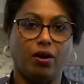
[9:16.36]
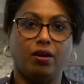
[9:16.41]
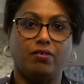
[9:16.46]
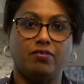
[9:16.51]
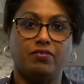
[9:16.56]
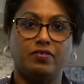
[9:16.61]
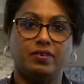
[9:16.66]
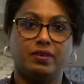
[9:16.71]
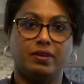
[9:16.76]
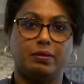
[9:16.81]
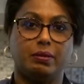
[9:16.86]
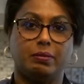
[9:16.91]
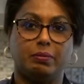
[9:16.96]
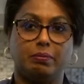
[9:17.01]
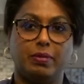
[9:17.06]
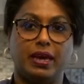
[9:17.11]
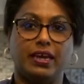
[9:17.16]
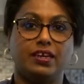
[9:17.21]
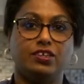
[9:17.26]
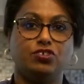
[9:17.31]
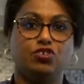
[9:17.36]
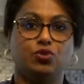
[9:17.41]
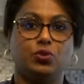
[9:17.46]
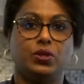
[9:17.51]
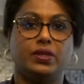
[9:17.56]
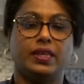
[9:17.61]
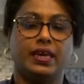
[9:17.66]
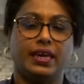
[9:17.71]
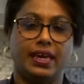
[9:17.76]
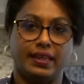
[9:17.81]
of making
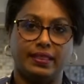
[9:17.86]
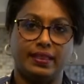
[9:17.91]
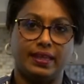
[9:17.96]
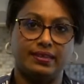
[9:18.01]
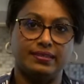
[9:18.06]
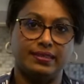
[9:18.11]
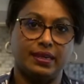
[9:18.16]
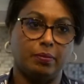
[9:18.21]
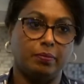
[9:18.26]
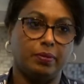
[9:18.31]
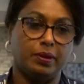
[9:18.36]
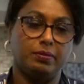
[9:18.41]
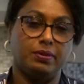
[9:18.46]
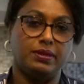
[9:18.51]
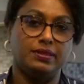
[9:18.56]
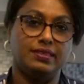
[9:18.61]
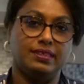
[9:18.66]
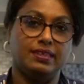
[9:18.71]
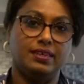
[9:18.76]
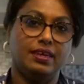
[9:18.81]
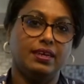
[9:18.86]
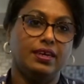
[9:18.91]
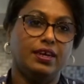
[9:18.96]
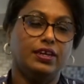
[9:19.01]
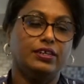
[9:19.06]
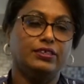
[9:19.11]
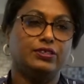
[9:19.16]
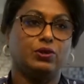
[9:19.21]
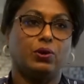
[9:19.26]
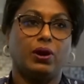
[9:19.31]
sure they get their supplements.
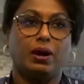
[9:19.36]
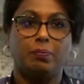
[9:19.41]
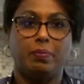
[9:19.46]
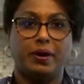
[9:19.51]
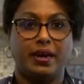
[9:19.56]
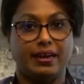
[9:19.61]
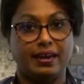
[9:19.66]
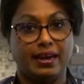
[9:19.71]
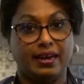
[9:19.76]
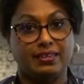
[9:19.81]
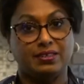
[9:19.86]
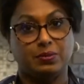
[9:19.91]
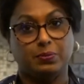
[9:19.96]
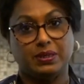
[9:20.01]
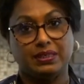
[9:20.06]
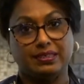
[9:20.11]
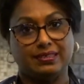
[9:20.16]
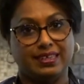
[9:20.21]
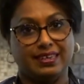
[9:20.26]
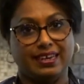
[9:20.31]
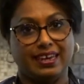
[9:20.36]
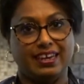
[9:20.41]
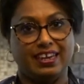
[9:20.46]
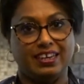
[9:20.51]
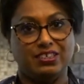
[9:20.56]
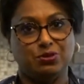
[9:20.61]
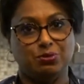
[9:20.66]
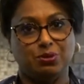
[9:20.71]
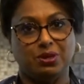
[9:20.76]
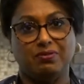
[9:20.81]
So our pet experts at
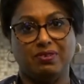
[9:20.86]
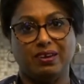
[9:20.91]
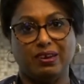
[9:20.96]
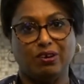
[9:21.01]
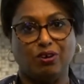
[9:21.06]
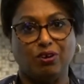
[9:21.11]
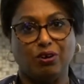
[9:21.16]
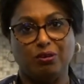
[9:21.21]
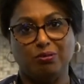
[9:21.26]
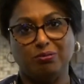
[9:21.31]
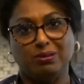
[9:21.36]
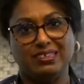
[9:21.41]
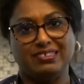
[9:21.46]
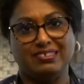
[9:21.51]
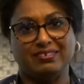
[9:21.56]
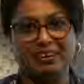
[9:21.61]
NHV will always